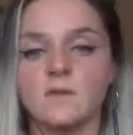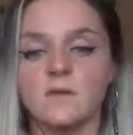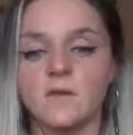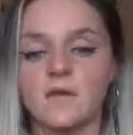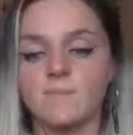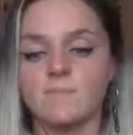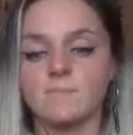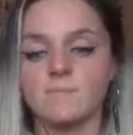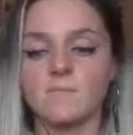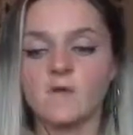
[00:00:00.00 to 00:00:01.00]

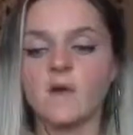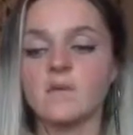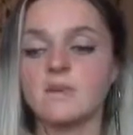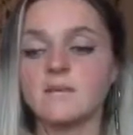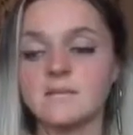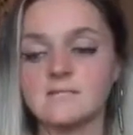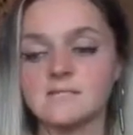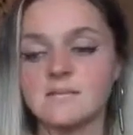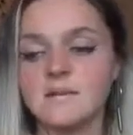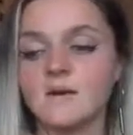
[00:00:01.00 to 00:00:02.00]
our greatest
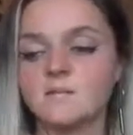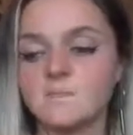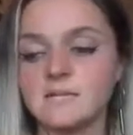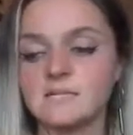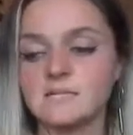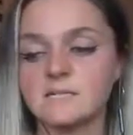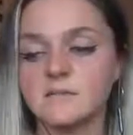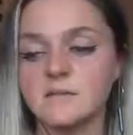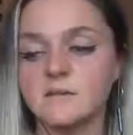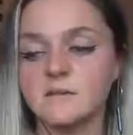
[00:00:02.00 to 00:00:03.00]
selves,
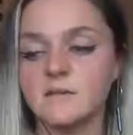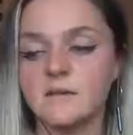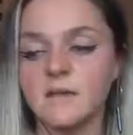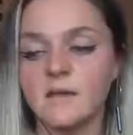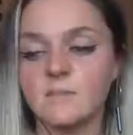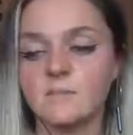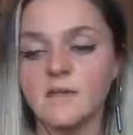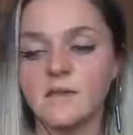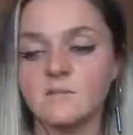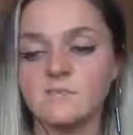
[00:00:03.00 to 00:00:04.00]
basically. And
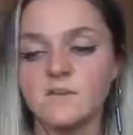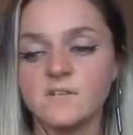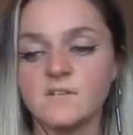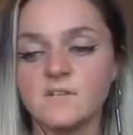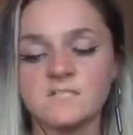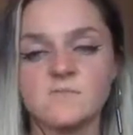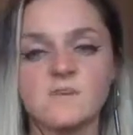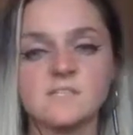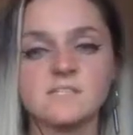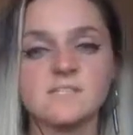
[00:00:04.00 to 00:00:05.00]
first things
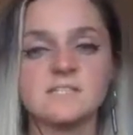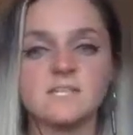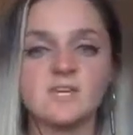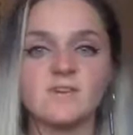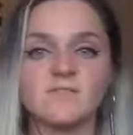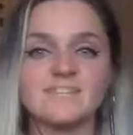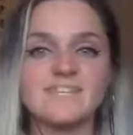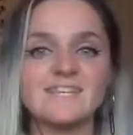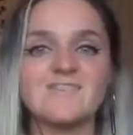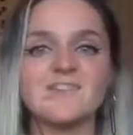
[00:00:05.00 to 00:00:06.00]
first is turn off the
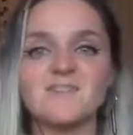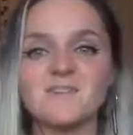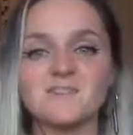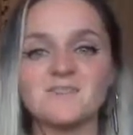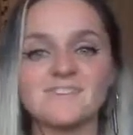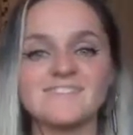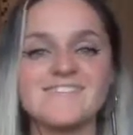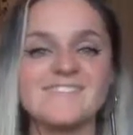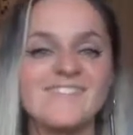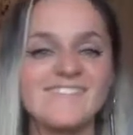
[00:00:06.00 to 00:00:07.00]
TV. I've not watched
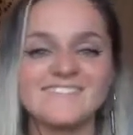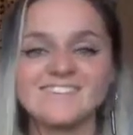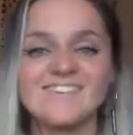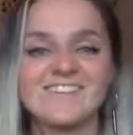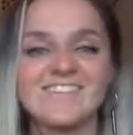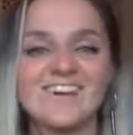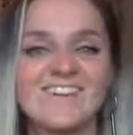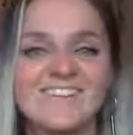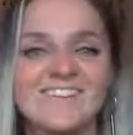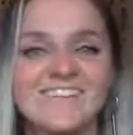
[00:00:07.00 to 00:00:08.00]
TV in so
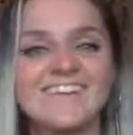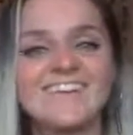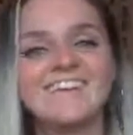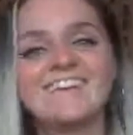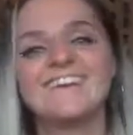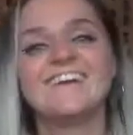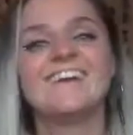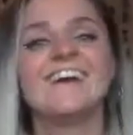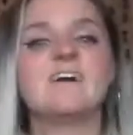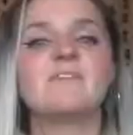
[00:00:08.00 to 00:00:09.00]
long.
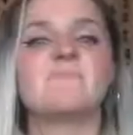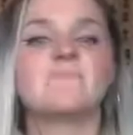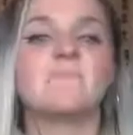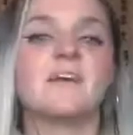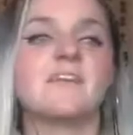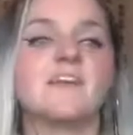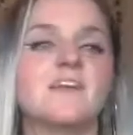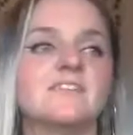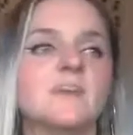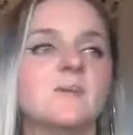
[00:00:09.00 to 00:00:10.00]
And
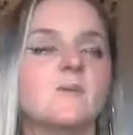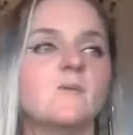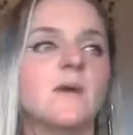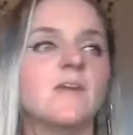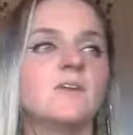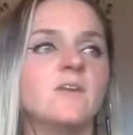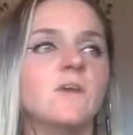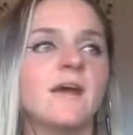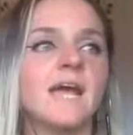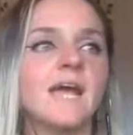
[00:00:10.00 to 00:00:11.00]
I don't quite
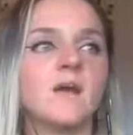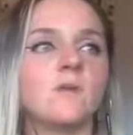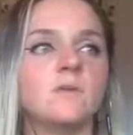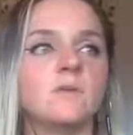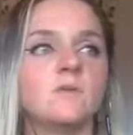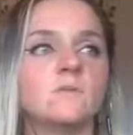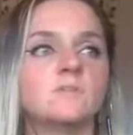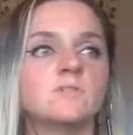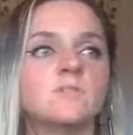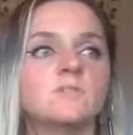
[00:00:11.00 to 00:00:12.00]
know how you
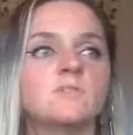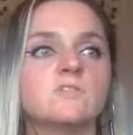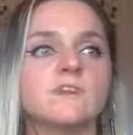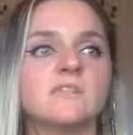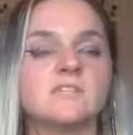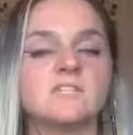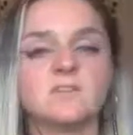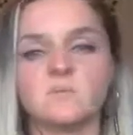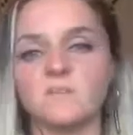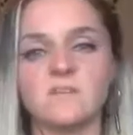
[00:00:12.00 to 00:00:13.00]
do the transition
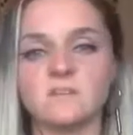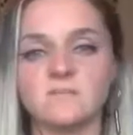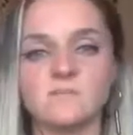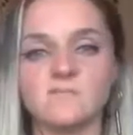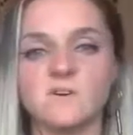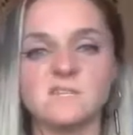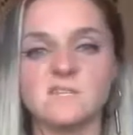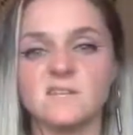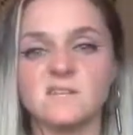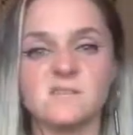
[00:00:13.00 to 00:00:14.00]
other than just forcing
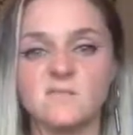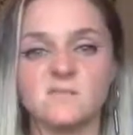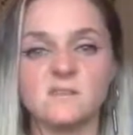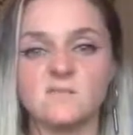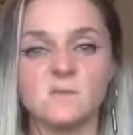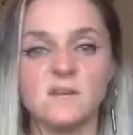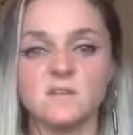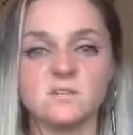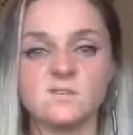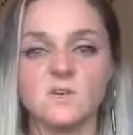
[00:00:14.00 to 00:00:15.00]
yourself to do it.
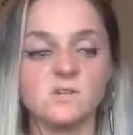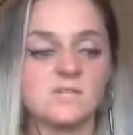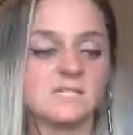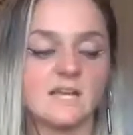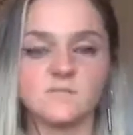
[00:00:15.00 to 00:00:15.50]
Just force yourself